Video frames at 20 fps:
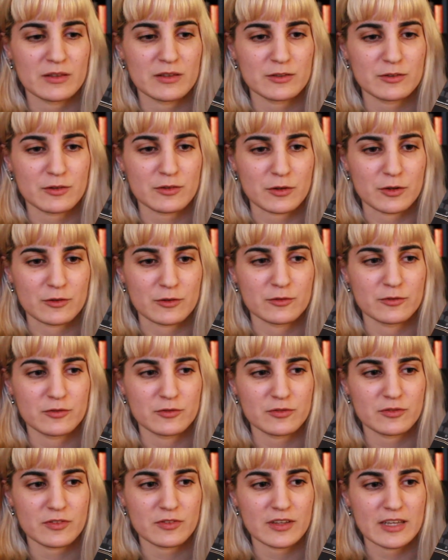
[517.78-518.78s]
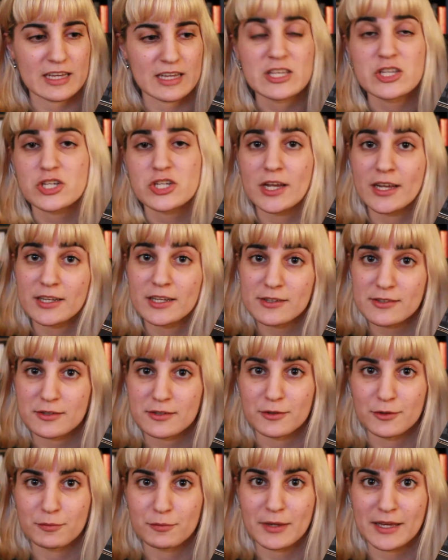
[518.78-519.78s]
sort of itching
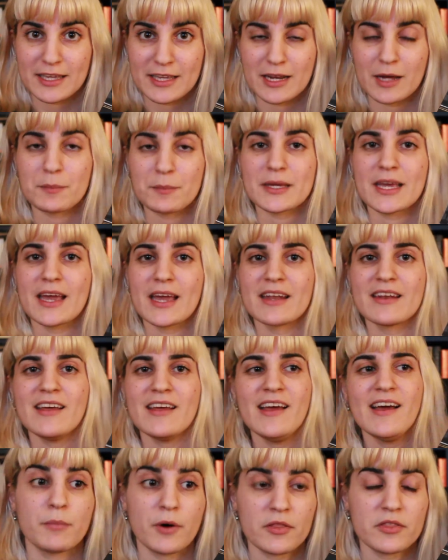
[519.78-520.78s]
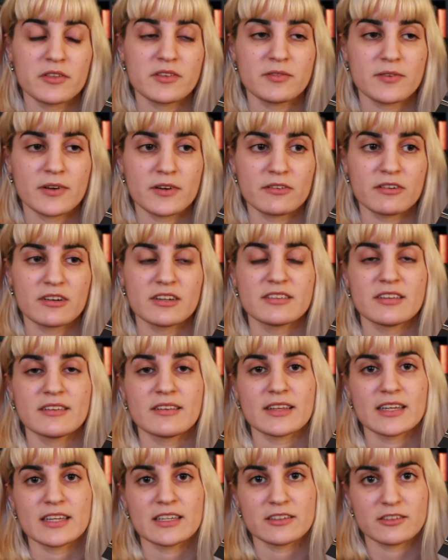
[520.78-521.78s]
to pick it up again. Bought this very
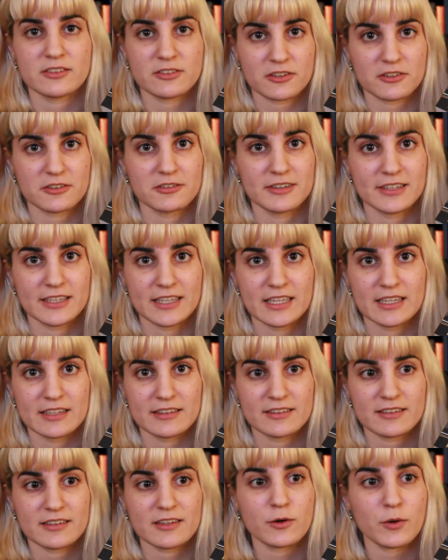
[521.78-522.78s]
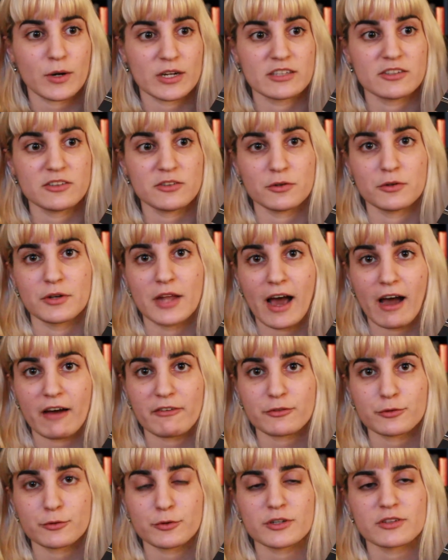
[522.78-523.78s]
recently and started reading it quite soon
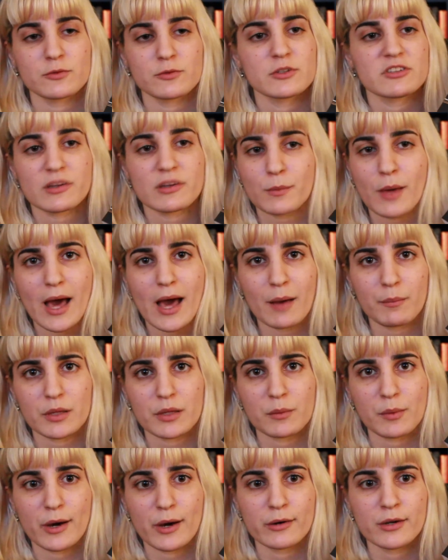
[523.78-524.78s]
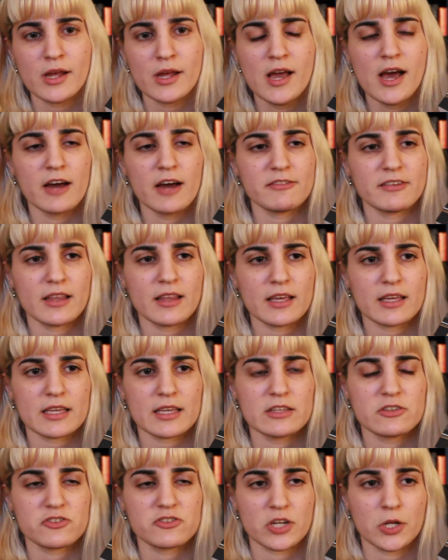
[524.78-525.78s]
afterwards, which I'm happy about. I feel like
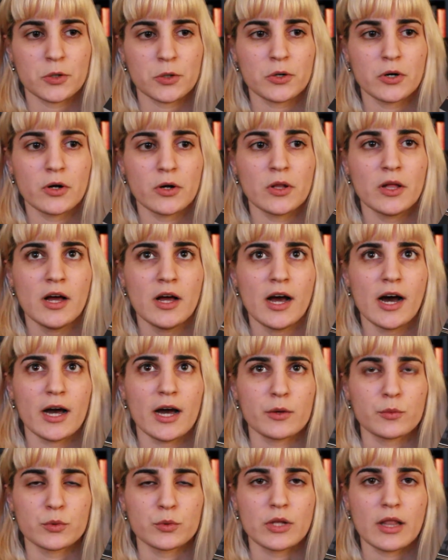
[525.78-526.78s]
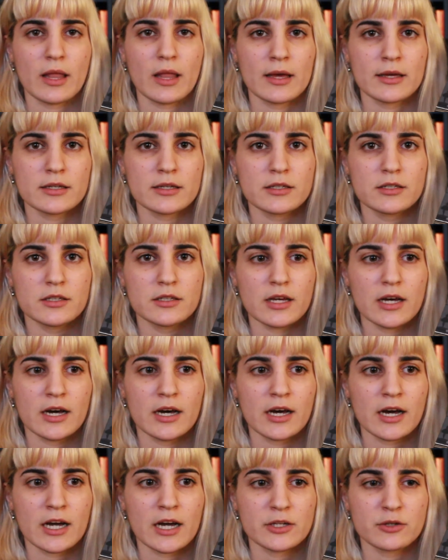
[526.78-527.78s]
in general I would like,
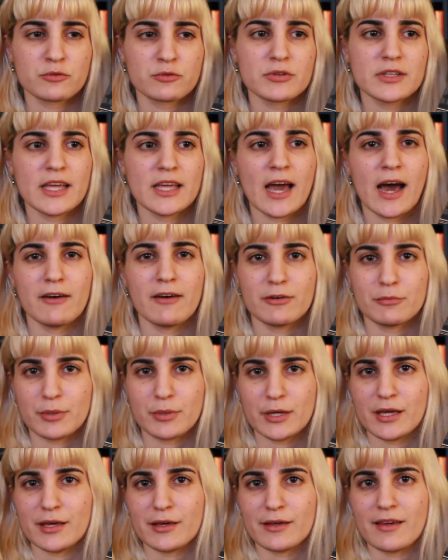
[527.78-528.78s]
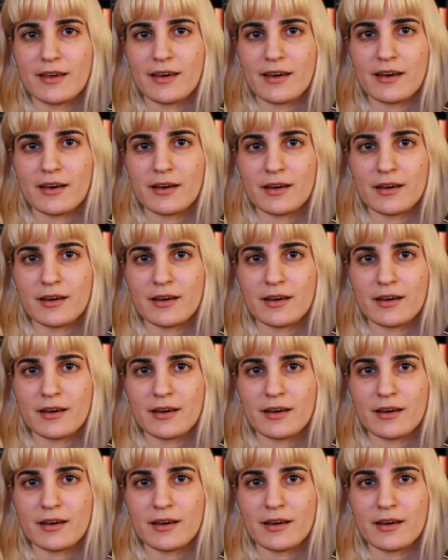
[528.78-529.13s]
I don't really have a big